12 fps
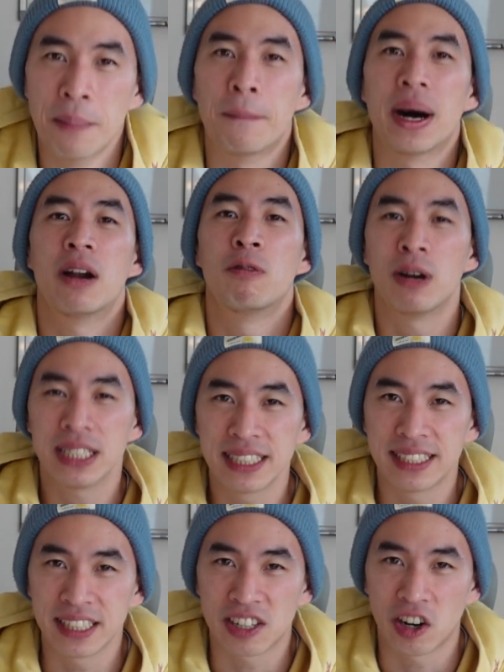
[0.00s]
my
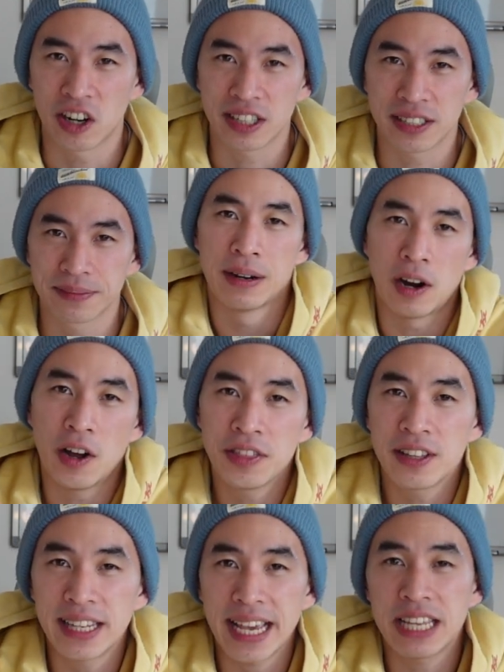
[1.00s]
resident card. On
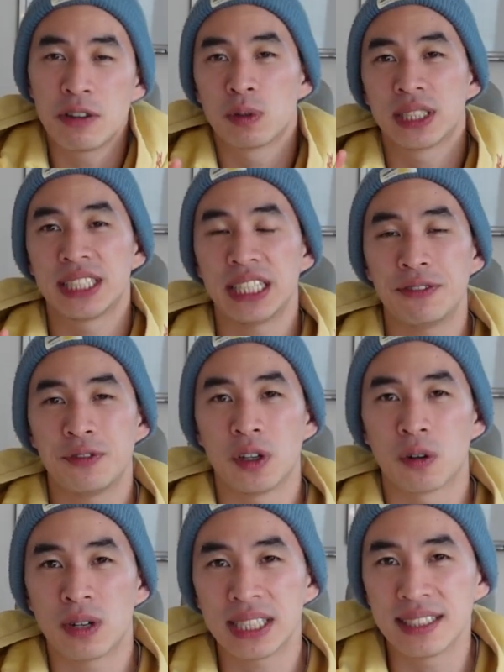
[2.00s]
the day you receive
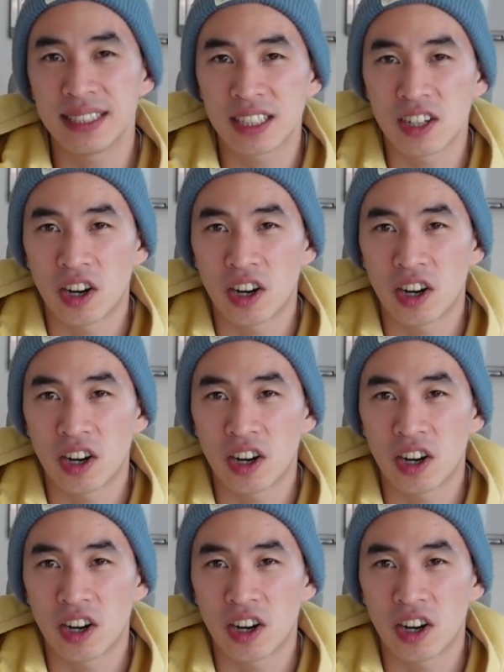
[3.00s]
your resident